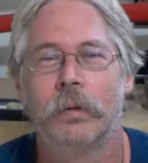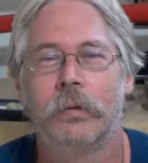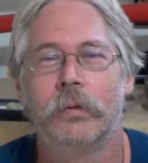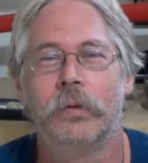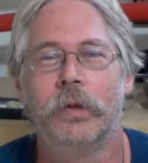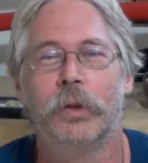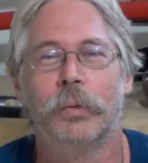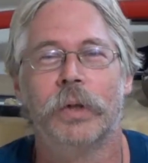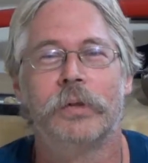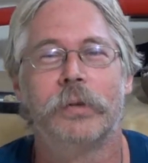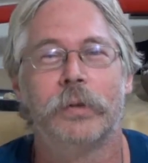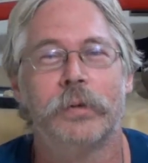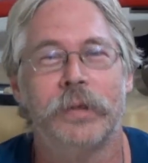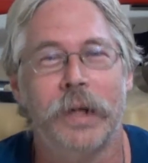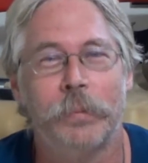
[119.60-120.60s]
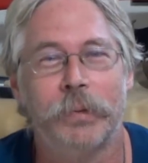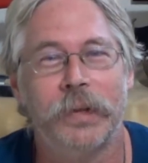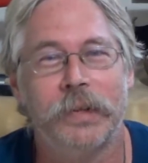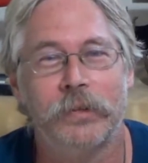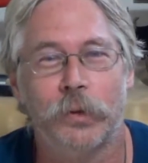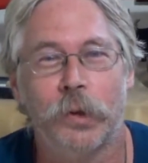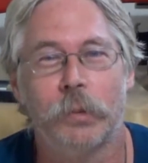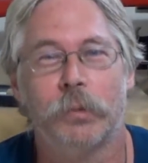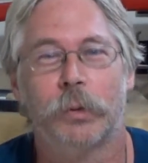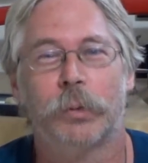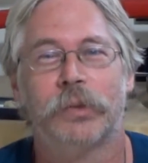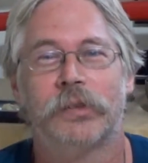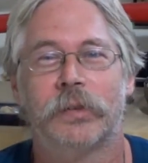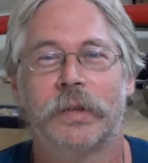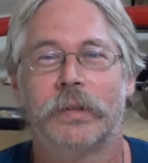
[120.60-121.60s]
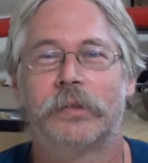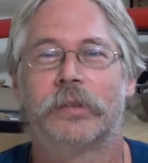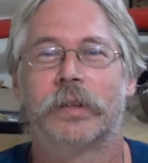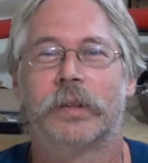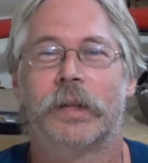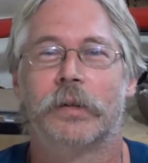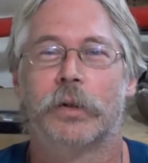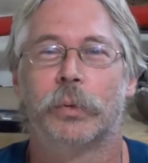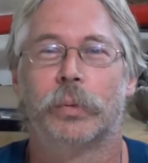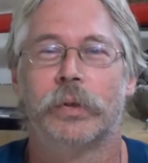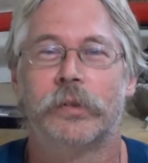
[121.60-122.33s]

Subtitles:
The original Japanese armor was laced together with